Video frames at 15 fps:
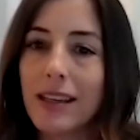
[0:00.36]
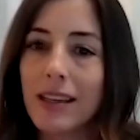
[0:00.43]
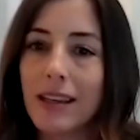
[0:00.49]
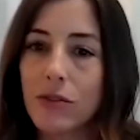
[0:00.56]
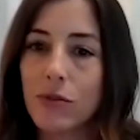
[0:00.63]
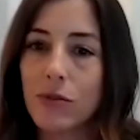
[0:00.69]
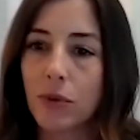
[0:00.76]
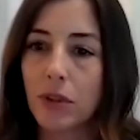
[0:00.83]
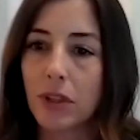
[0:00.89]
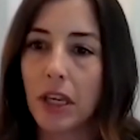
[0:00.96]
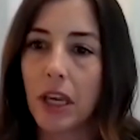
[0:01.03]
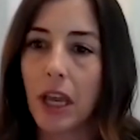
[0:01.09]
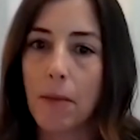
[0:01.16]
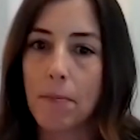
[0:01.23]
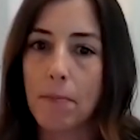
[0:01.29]
is
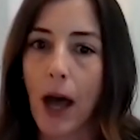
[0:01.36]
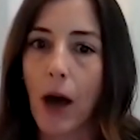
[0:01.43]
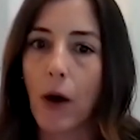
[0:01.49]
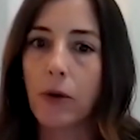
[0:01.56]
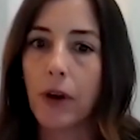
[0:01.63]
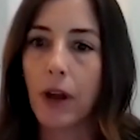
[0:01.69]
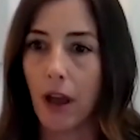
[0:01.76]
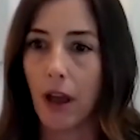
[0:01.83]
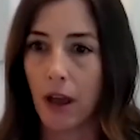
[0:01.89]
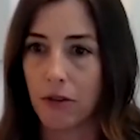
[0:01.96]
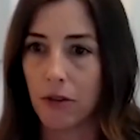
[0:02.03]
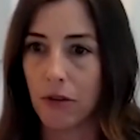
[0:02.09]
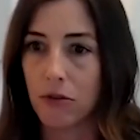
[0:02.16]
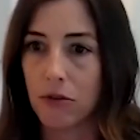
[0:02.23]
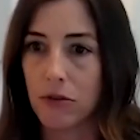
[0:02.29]
really about
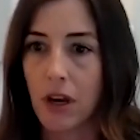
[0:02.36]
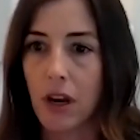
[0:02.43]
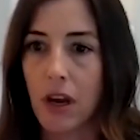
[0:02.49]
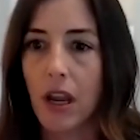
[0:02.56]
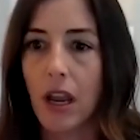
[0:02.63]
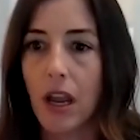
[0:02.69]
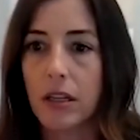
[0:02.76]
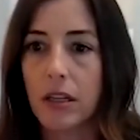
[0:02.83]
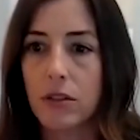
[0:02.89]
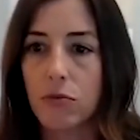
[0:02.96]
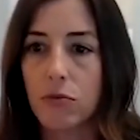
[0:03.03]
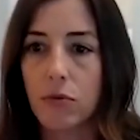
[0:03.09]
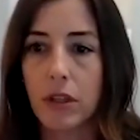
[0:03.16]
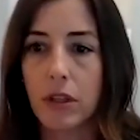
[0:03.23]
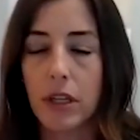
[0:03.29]
others, and it's
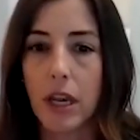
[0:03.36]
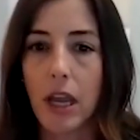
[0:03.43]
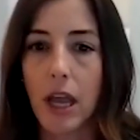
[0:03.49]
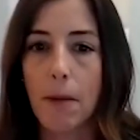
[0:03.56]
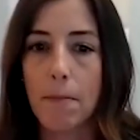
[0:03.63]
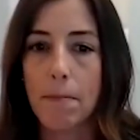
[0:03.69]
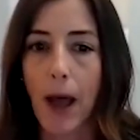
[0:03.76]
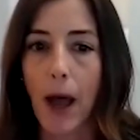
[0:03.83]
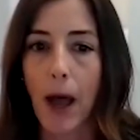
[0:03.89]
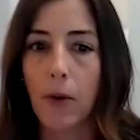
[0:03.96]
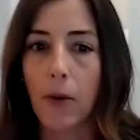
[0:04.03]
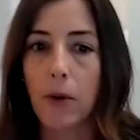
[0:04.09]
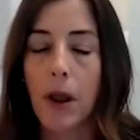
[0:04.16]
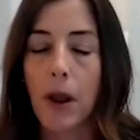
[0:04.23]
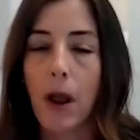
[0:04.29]
really
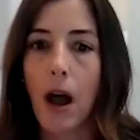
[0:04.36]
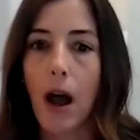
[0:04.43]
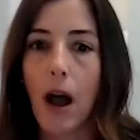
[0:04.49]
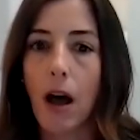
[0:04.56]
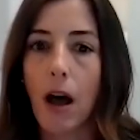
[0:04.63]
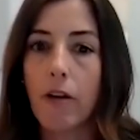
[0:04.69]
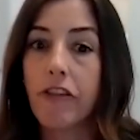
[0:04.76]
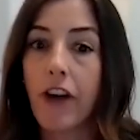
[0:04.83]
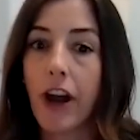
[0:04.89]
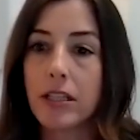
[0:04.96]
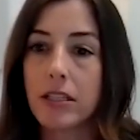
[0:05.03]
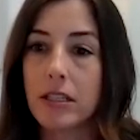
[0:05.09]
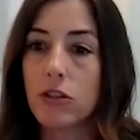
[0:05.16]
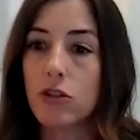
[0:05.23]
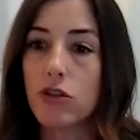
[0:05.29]
about uh,
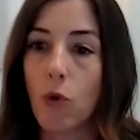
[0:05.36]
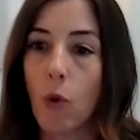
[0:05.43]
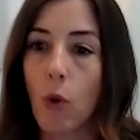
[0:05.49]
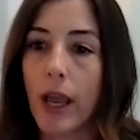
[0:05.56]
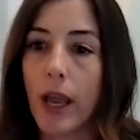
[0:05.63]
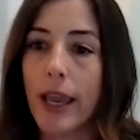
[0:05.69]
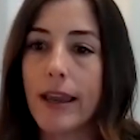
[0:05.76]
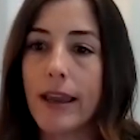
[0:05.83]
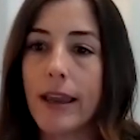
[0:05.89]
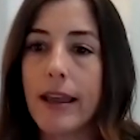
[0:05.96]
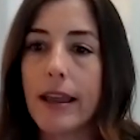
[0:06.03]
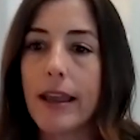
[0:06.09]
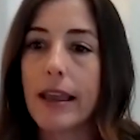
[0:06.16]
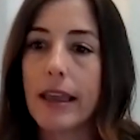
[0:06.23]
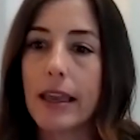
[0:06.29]
finding joy
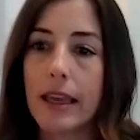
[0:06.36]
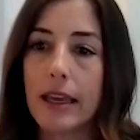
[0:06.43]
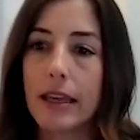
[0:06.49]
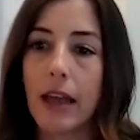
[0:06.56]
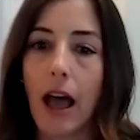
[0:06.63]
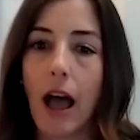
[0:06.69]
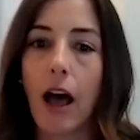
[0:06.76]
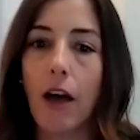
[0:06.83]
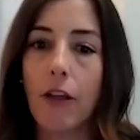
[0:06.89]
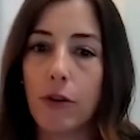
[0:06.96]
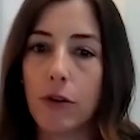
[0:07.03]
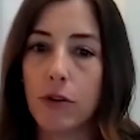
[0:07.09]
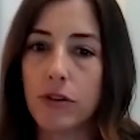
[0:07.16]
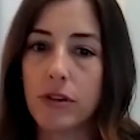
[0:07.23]
in others'